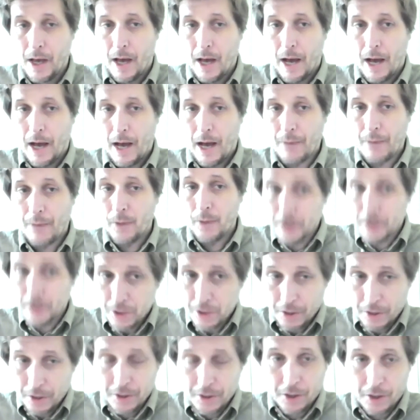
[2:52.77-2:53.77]
We're also going
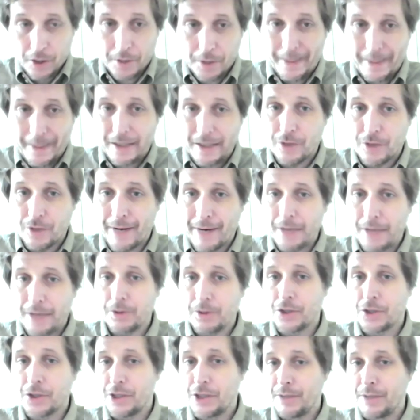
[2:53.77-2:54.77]
to document a gradual
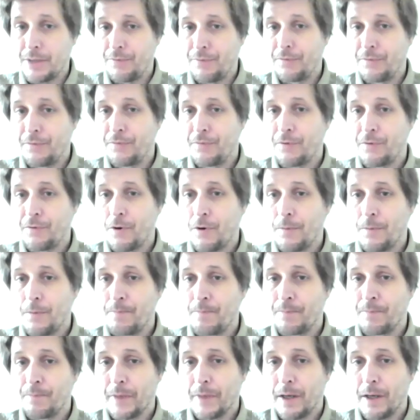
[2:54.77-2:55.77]
shift
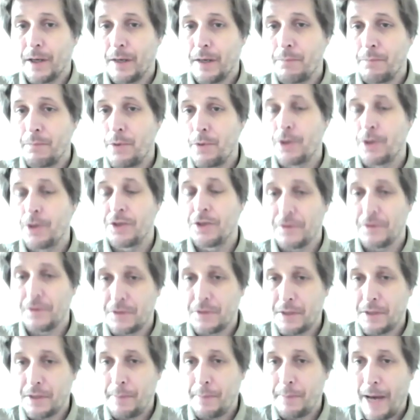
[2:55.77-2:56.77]
from
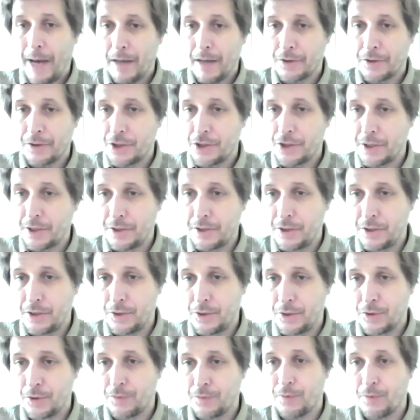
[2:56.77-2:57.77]
emergency balance sheet
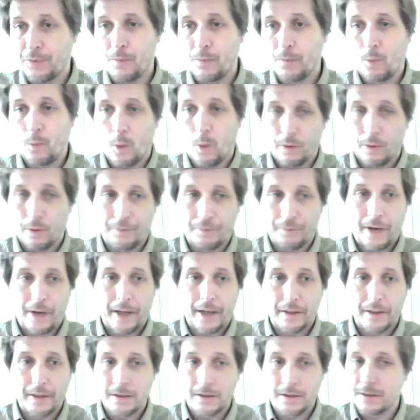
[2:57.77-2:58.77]
use from war
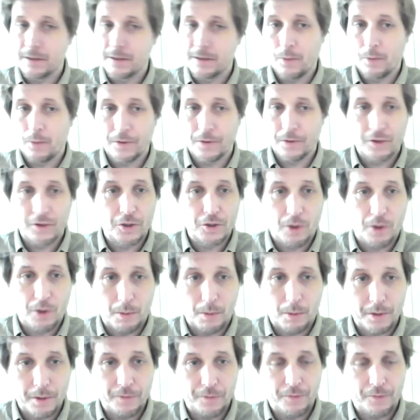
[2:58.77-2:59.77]
finance, that was the
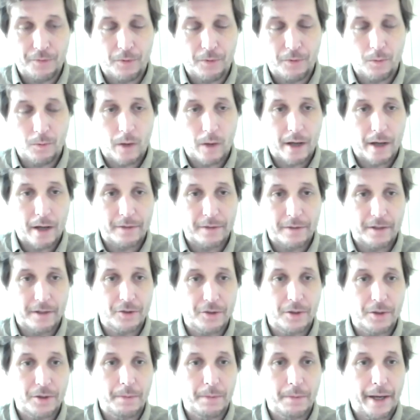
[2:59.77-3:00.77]
dominant for why
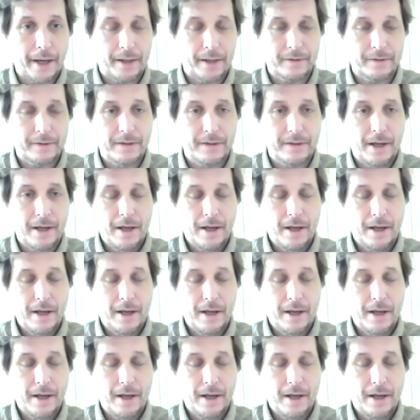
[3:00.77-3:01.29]
central banks